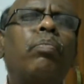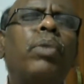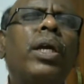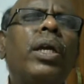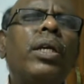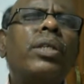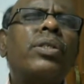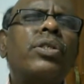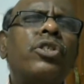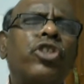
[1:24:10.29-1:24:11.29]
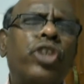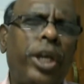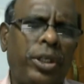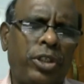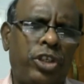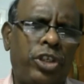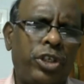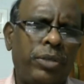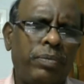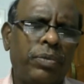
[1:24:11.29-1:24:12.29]
please
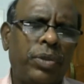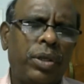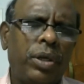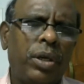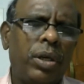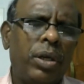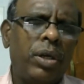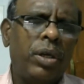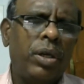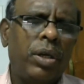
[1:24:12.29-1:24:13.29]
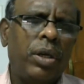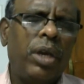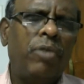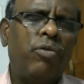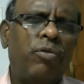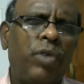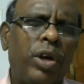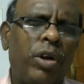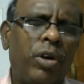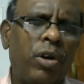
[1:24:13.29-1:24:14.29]
change. If we
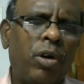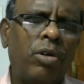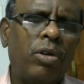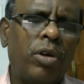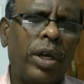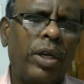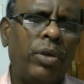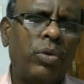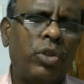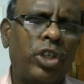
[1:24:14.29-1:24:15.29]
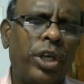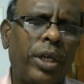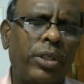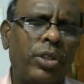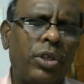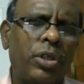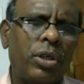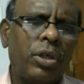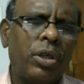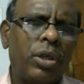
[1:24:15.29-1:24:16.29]
are not ready to change,
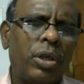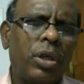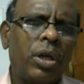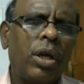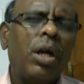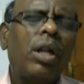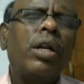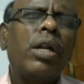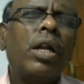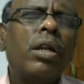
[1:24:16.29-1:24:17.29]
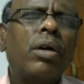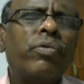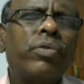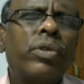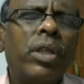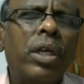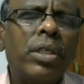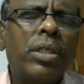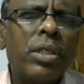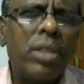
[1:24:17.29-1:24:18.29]
none of
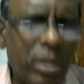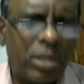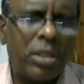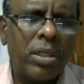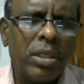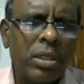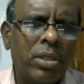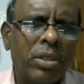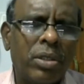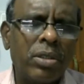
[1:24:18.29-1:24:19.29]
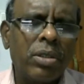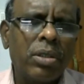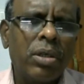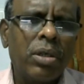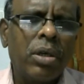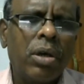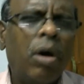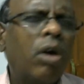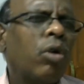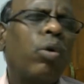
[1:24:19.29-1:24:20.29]
these satsangs
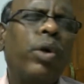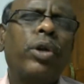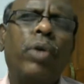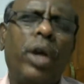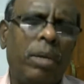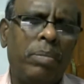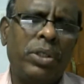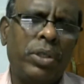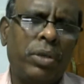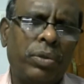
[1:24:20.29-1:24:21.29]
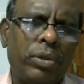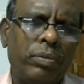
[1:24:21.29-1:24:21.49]
are going to help us out